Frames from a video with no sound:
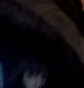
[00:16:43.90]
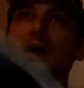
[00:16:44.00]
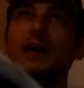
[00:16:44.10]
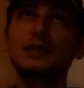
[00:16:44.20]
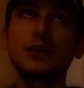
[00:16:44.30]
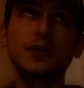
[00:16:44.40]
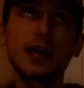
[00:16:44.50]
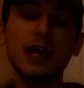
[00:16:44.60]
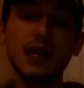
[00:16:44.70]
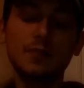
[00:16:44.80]
it's
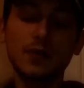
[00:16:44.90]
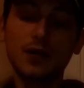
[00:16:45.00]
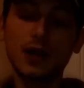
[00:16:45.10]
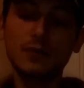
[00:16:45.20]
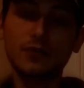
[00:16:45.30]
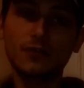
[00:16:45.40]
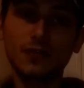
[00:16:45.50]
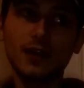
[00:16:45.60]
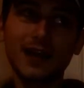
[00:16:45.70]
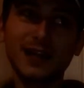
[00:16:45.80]
okay, but I
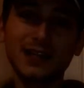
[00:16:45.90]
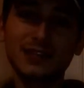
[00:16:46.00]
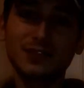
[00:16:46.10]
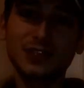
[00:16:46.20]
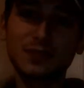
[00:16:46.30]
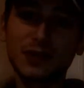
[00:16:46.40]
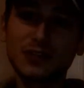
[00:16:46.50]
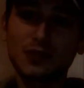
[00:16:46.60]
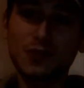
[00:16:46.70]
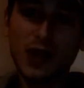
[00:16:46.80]
prefer Aliens vs.
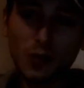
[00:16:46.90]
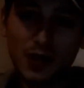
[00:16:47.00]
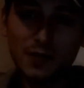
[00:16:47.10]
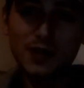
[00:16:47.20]
Predator Requiem.